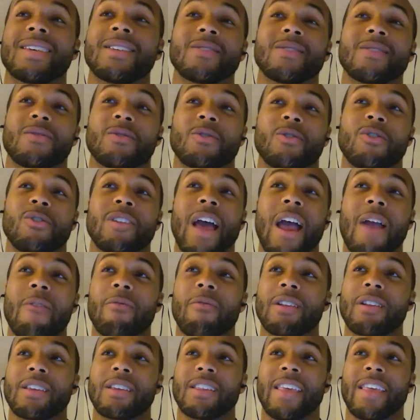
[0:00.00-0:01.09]
So you're not
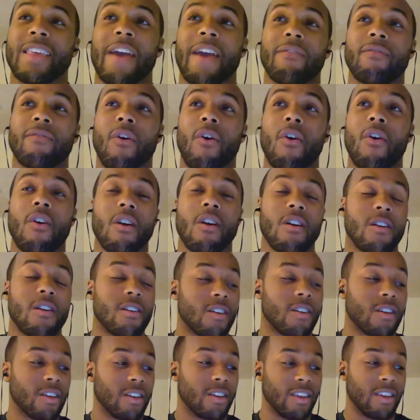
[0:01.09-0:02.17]
really that far
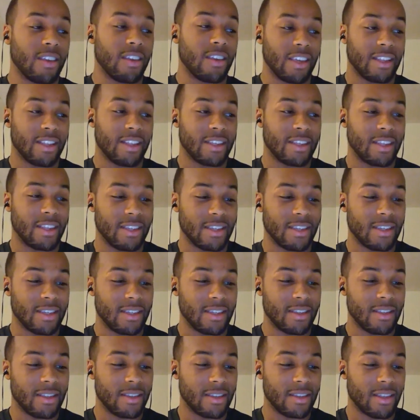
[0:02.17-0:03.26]
into this
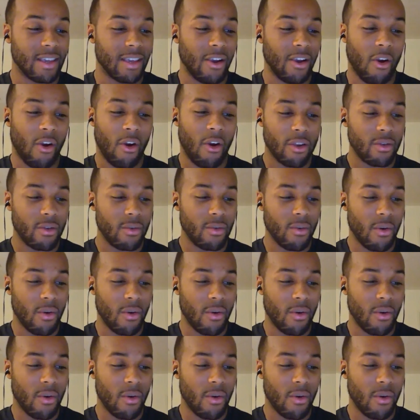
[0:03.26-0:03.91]
thing, are you?